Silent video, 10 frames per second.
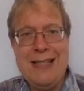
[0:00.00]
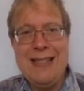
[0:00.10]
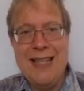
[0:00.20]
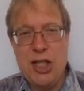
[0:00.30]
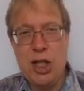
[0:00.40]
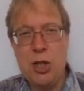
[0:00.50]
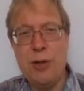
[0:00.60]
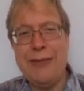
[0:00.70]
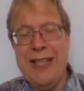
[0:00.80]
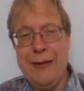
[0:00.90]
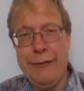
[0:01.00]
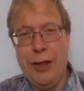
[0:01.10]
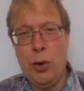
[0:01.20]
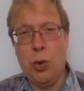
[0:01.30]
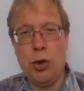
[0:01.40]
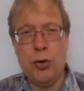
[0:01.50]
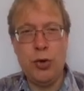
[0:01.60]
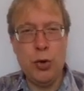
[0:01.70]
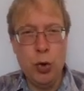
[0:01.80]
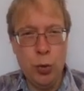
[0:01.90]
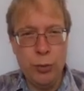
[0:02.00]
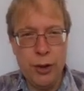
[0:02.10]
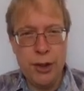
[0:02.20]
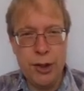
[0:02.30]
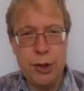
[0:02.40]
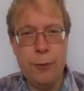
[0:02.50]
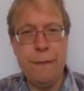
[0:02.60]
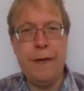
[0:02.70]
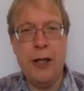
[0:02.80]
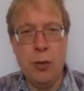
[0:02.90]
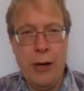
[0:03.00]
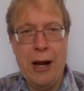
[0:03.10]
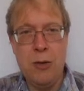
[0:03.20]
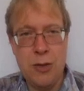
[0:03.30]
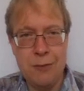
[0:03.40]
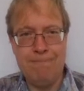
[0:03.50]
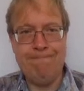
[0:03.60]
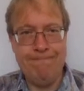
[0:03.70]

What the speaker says: decisions of individual consumers to figure out